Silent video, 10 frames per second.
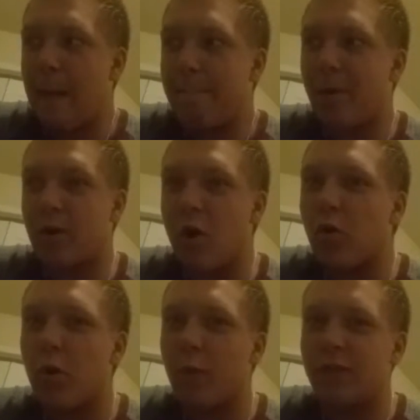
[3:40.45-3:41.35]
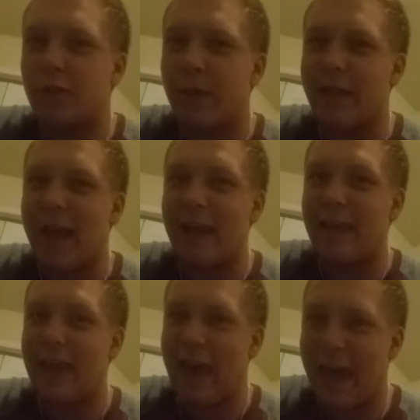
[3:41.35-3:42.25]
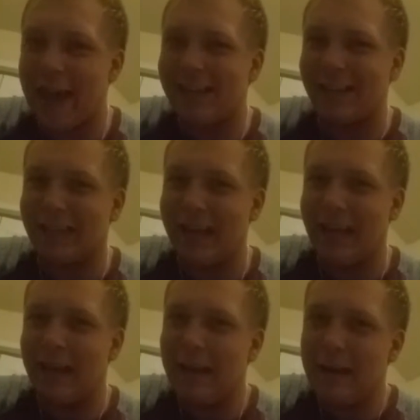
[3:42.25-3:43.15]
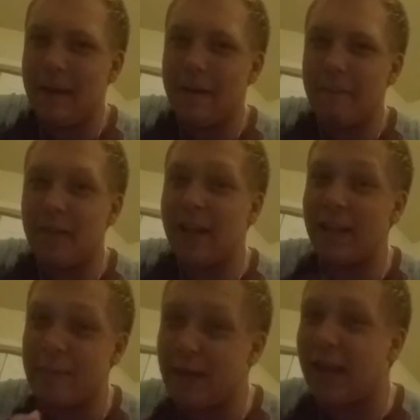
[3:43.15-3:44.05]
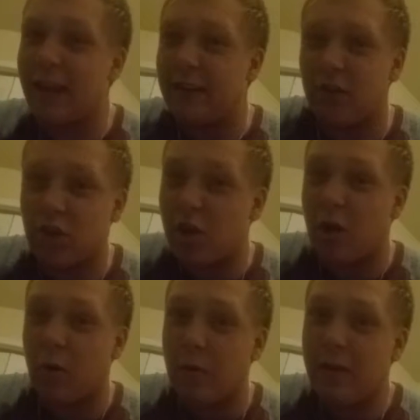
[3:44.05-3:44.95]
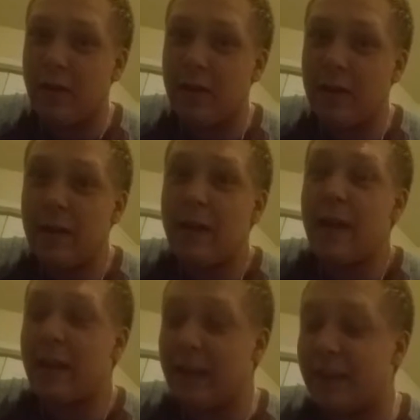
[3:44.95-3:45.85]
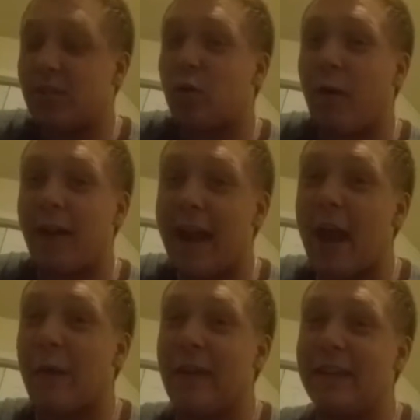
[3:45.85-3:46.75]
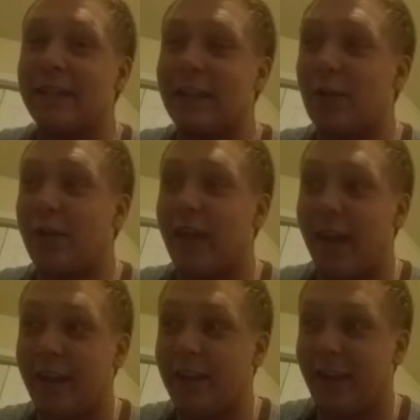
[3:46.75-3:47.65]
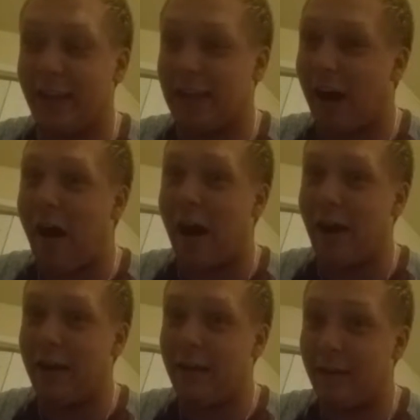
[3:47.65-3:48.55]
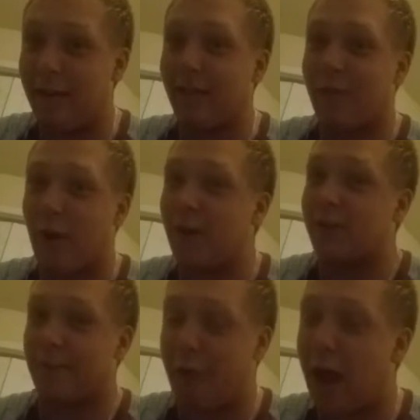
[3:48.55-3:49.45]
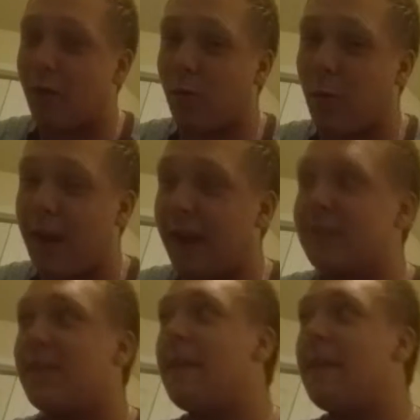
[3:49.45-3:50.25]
But Goku was doing that handily in the beginning of the show, as to where now he's literally like God as far as like power wise.